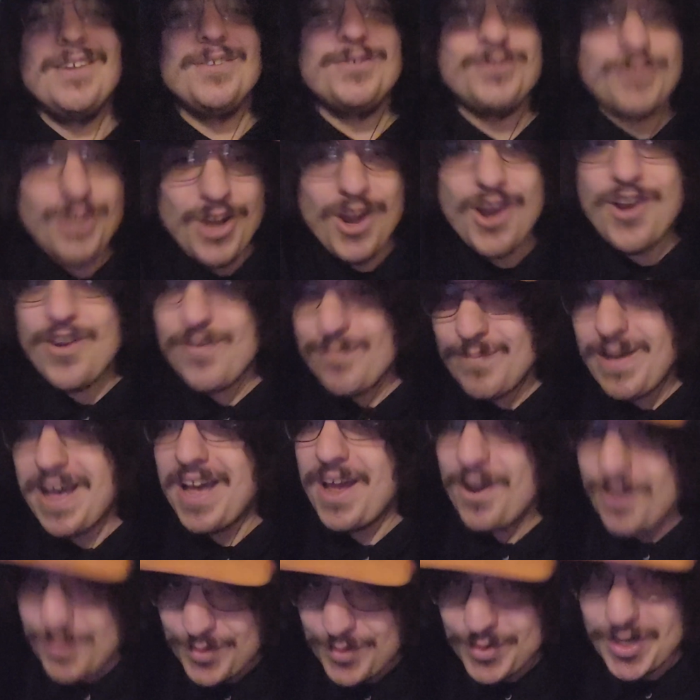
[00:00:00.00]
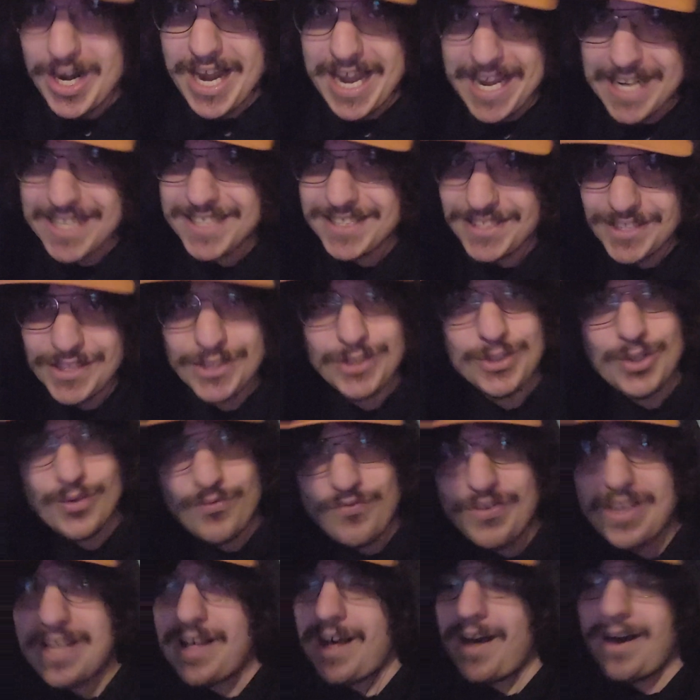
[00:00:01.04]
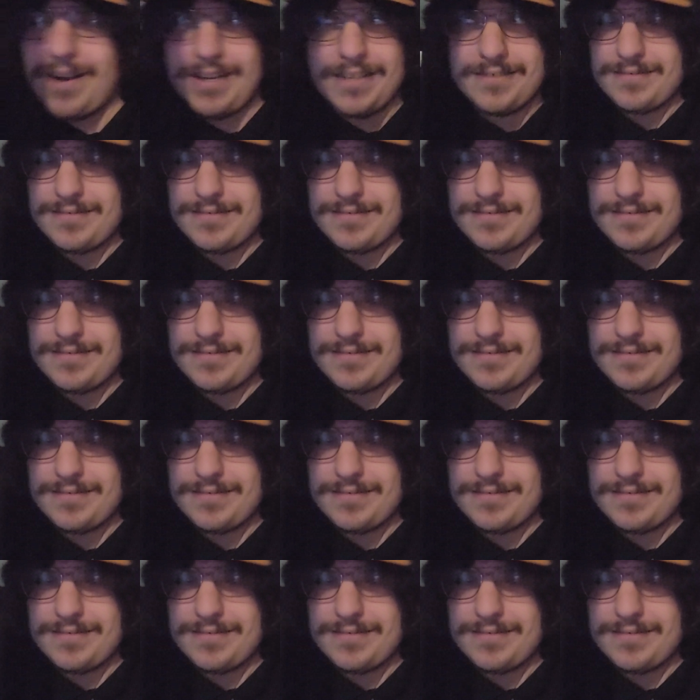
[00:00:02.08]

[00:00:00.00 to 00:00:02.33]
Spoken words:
Reserve my right to feel. Oh, this